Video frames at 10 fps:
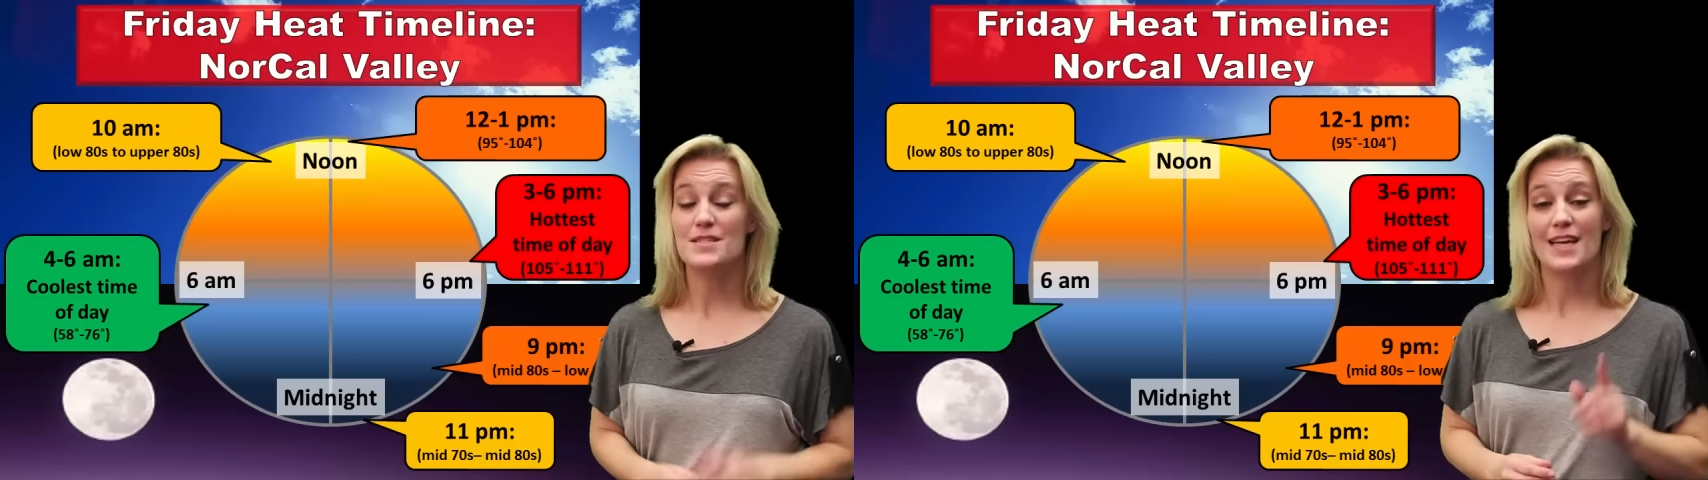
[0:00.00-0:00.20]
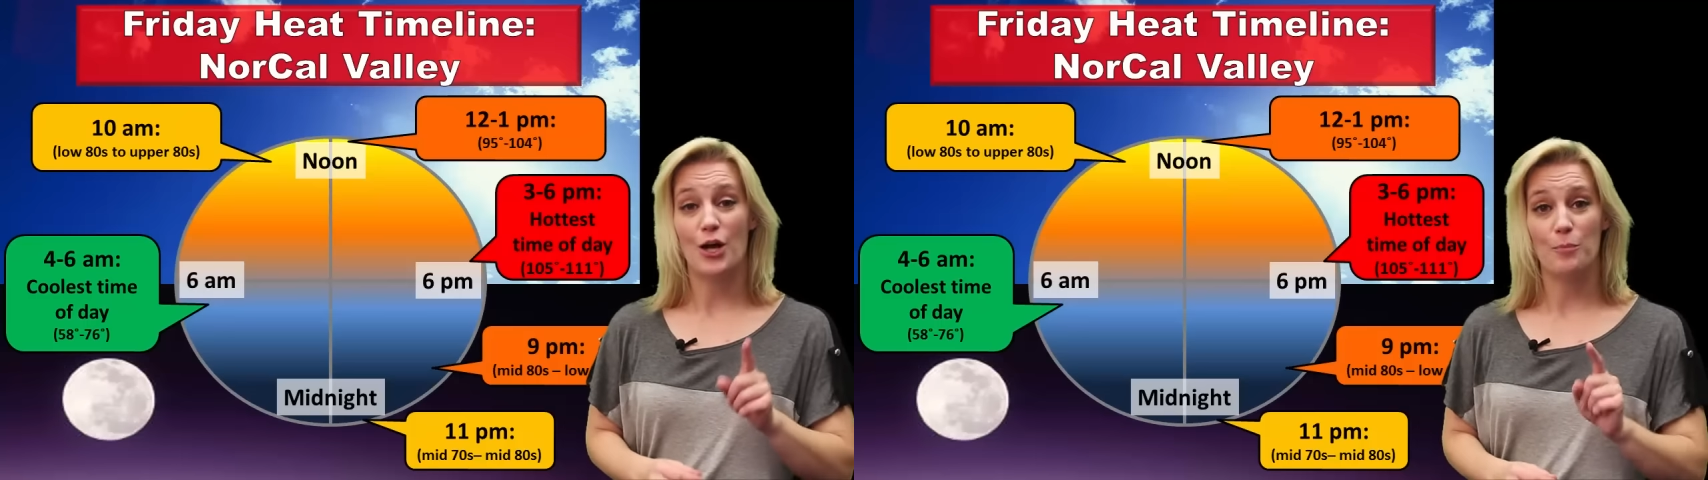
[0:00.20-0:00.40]

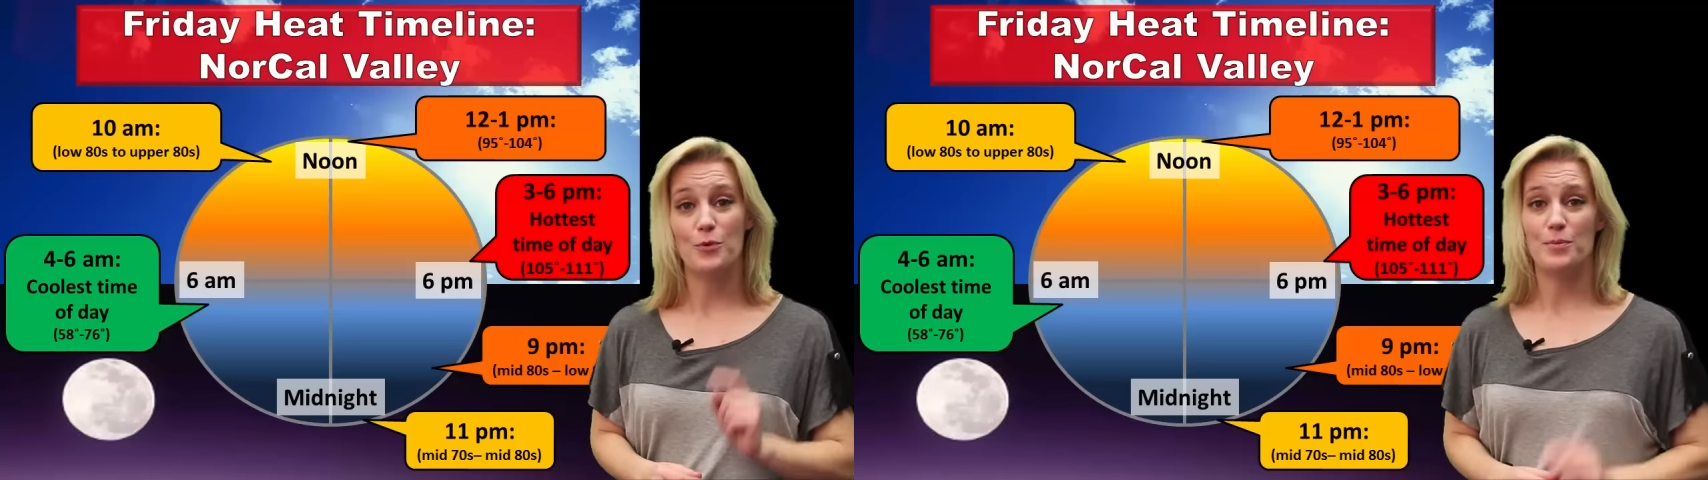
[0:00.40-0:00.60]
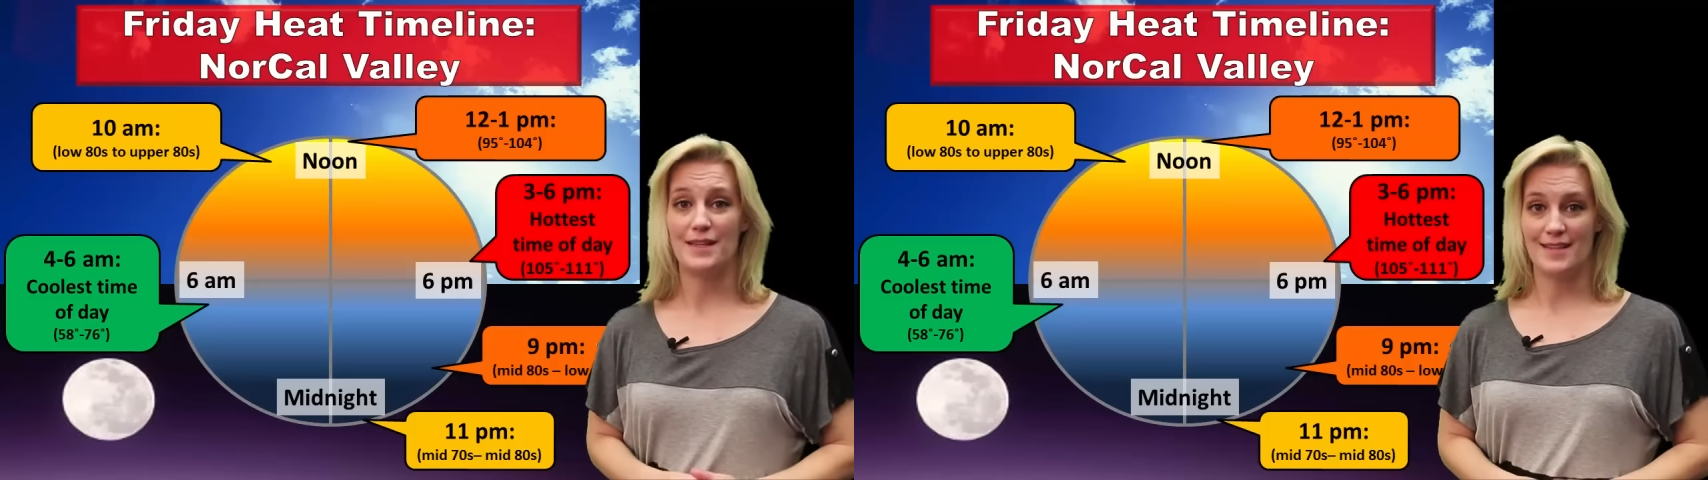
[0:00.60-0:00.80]
to help
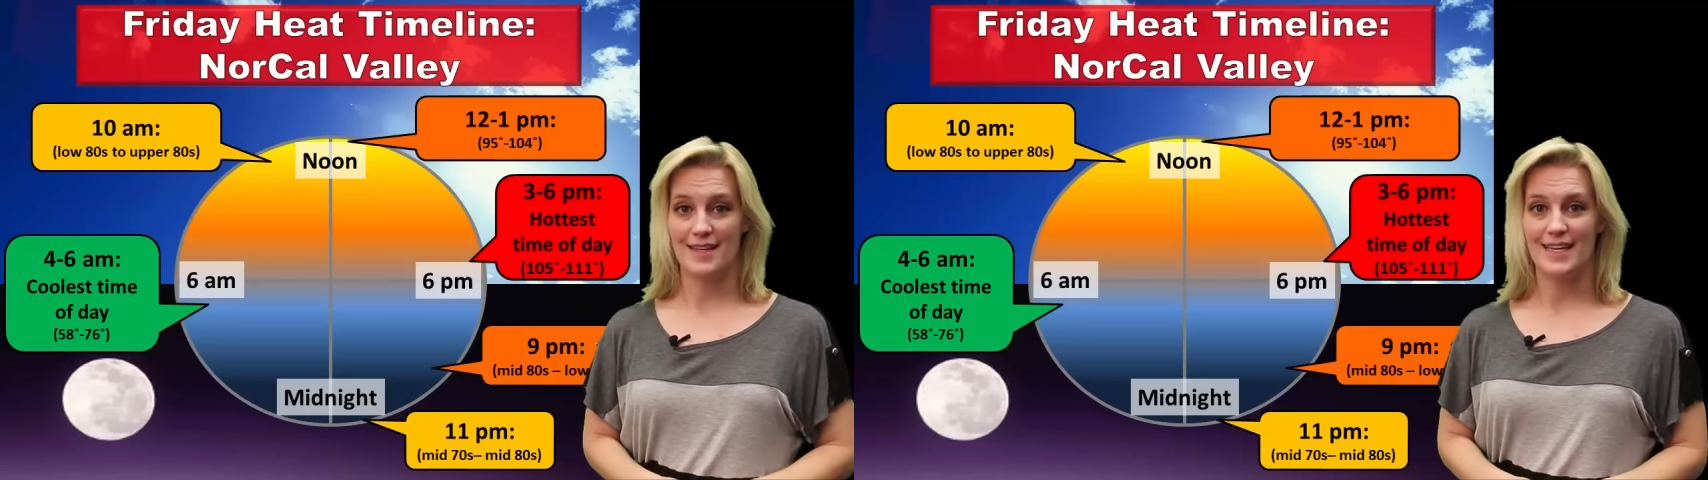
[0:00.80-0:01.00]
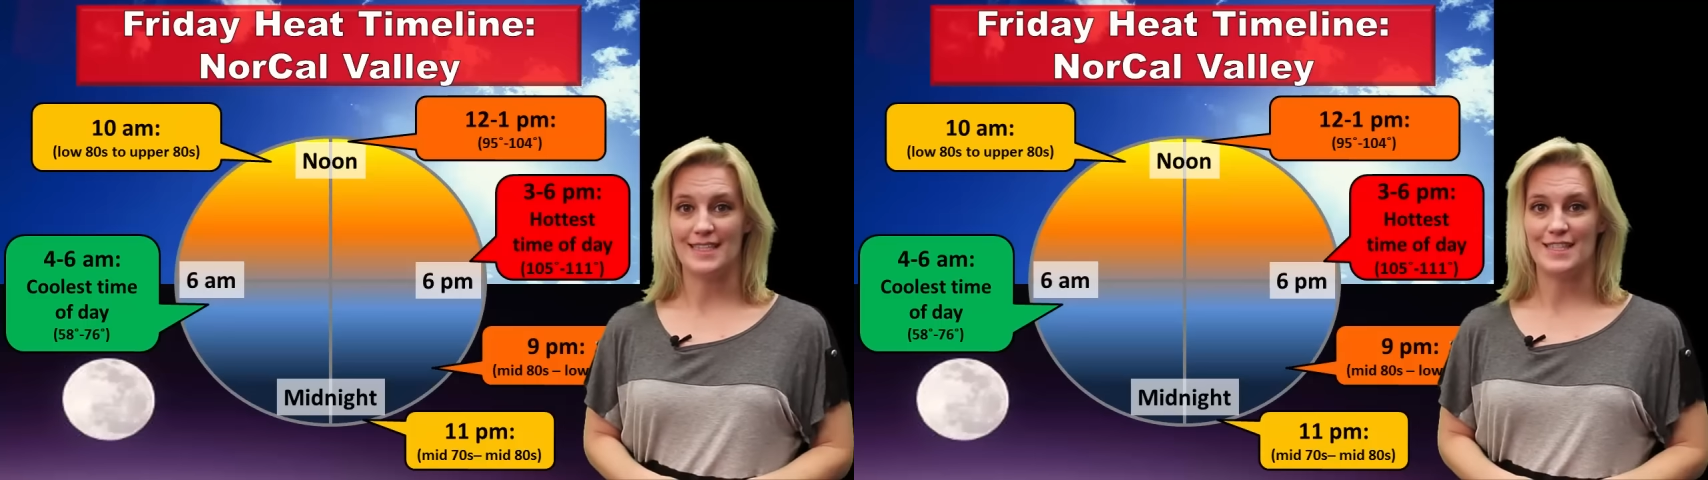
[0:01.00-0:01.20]
you beat the
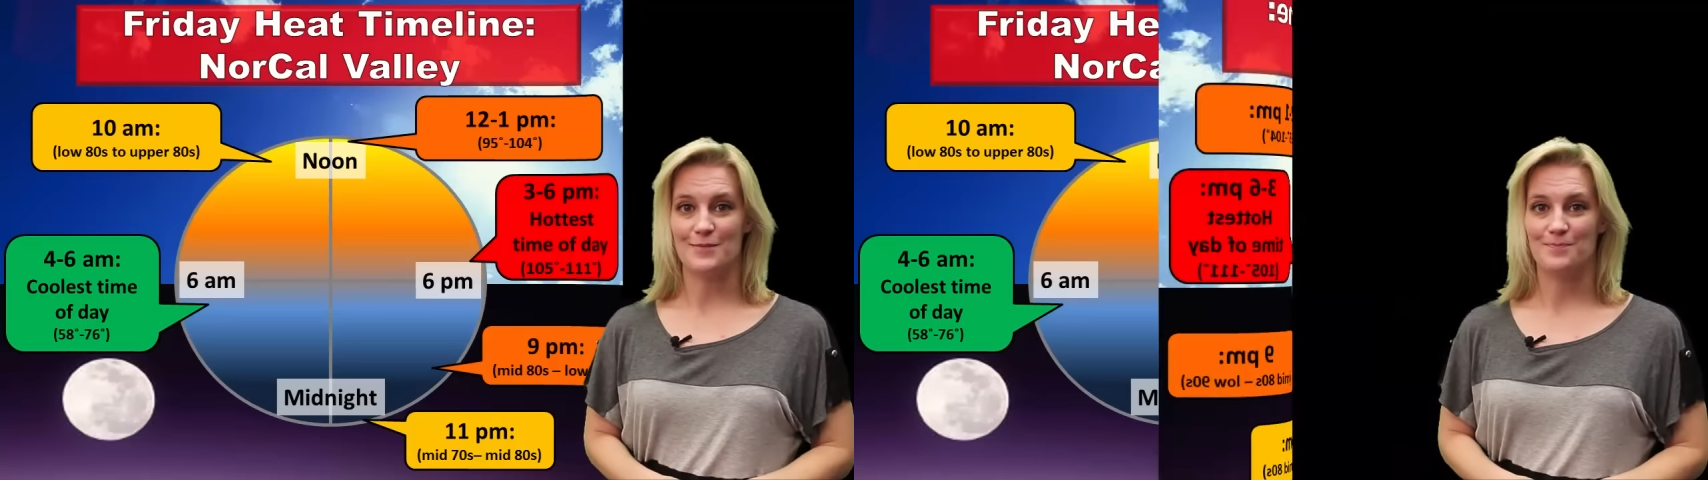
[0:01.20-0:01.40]
heat.